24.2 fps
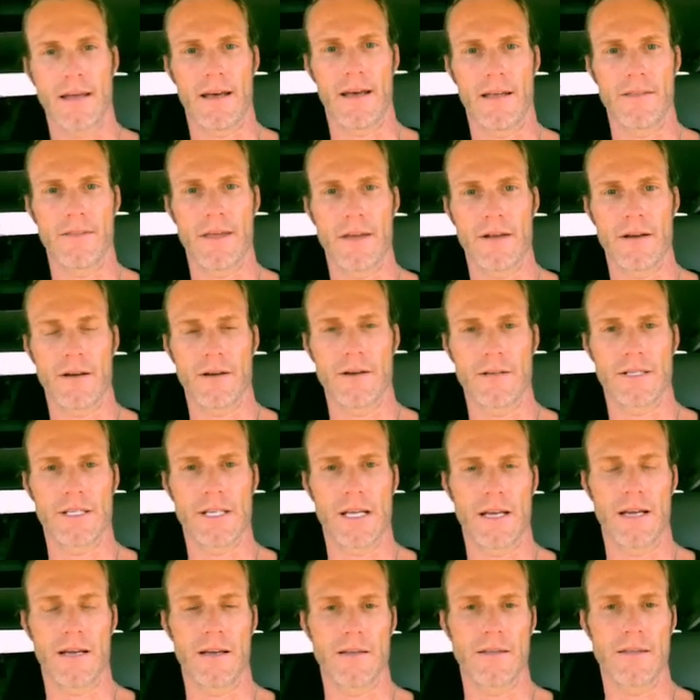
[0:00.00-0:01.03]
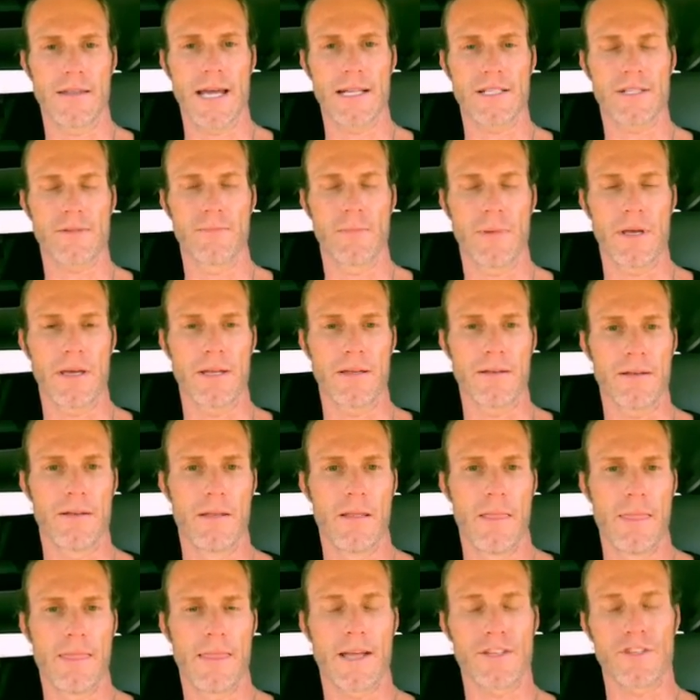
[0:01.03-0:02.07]

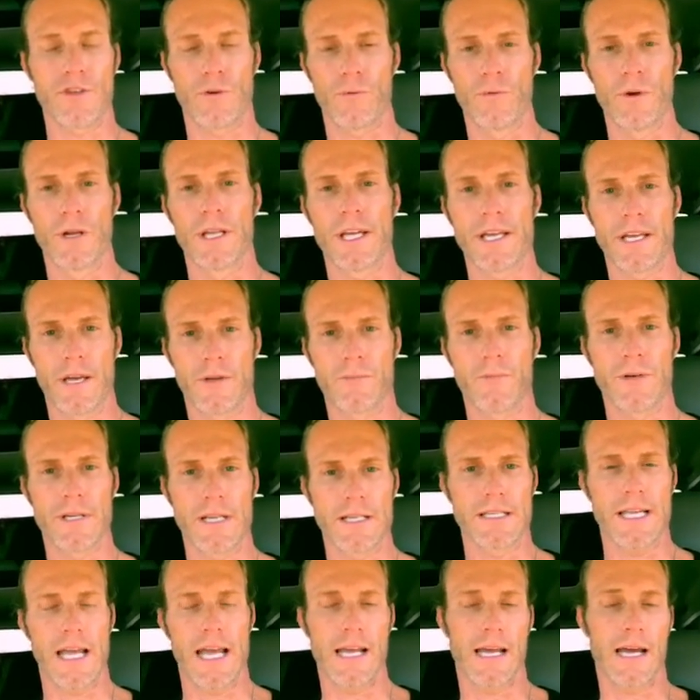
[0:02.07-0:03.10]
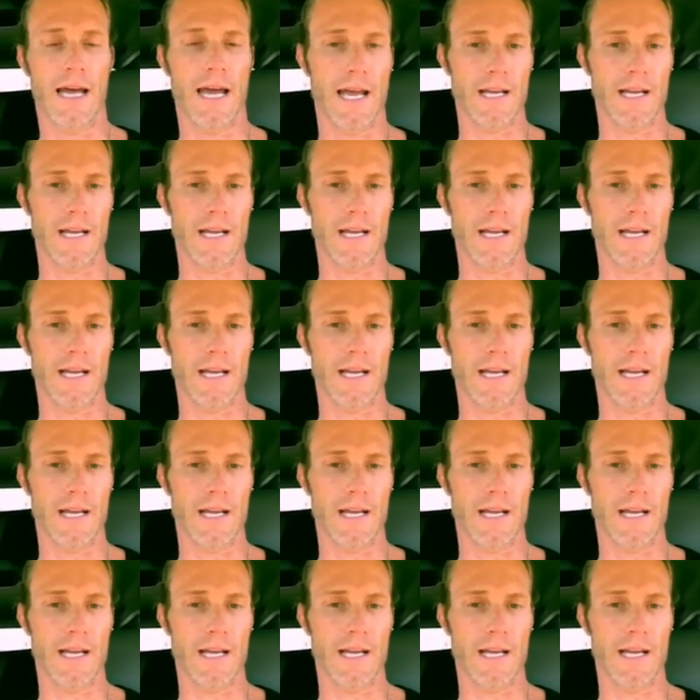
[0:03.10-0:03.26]
that's a really good one to take.